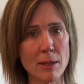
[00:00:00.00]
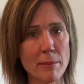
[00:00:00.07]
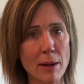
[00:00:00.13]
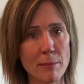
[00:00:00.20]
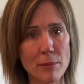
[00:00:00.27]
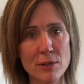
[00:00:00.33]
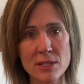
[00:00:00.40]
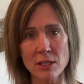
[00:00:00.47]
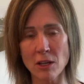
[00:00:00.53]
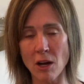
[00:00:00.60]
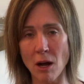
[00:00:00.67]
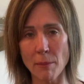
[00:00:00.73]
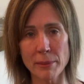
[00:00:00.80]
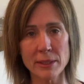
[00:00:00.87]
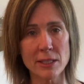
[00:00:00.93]
members in
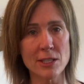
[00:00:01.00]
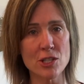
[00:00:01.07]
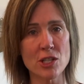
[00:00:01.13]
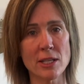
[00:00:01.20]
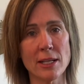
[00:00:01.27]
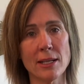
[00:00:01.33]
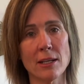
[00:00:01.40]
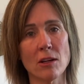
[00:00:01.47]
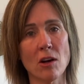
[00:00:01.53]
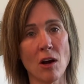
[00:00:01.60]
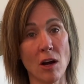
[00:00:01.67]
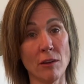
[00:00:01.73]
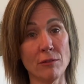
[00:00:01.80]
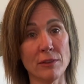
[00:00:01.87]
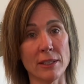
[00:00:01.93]
competition and in
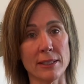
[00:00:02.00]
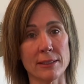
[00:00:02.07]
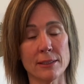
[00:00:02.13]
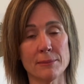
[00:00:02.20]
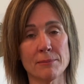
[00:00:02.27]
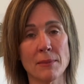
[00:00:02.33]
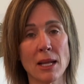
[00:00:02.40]
conflict.